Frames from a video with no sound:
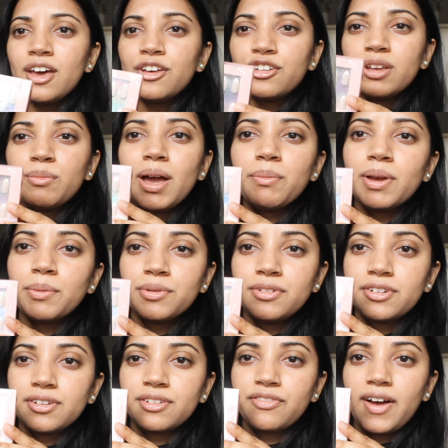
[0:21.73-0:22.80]
So you might be able to
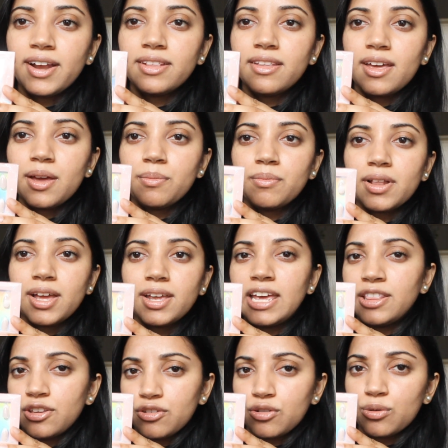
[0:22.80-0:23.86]
just find them like
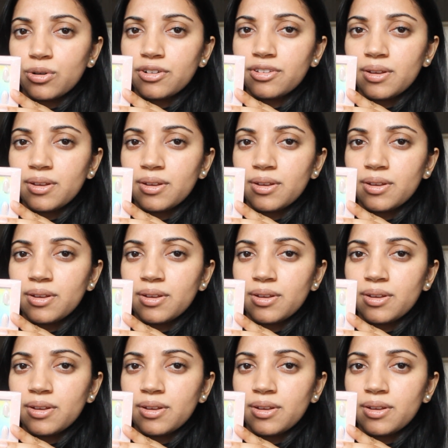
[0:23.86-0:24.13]
in the store